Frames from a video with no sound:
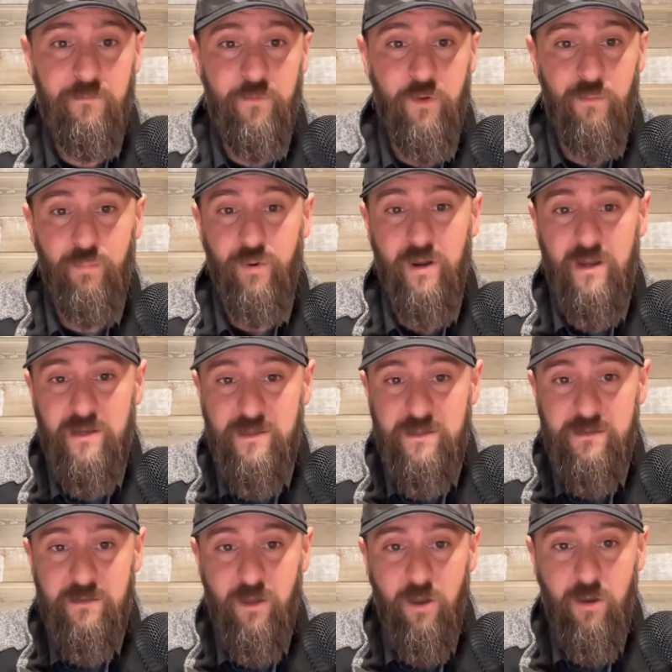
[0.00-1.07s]

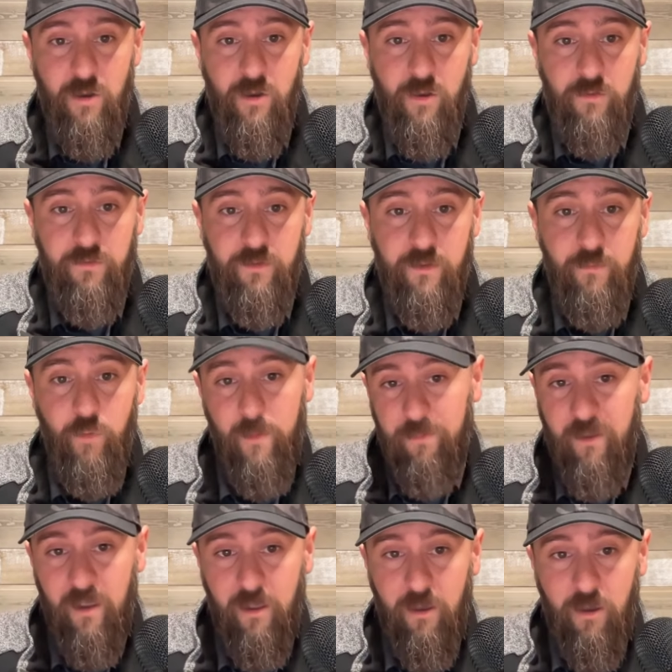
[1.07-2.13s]
footbridge cost, the
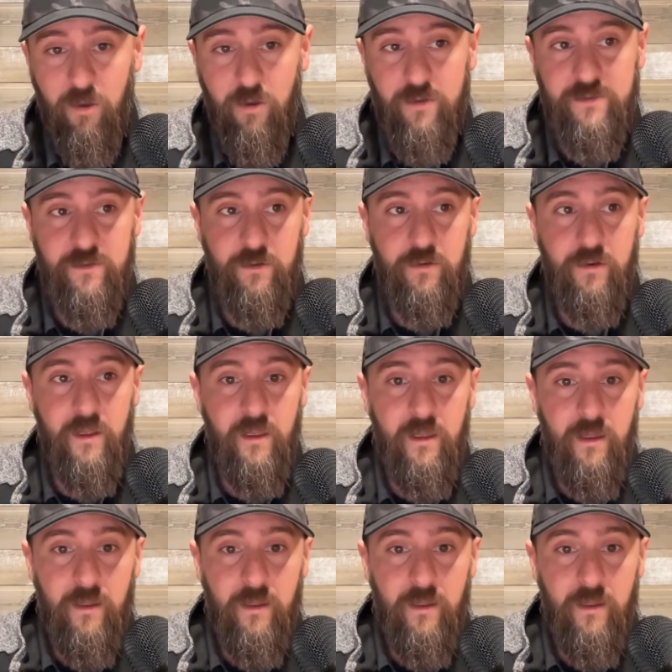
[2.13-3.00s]
website cost, or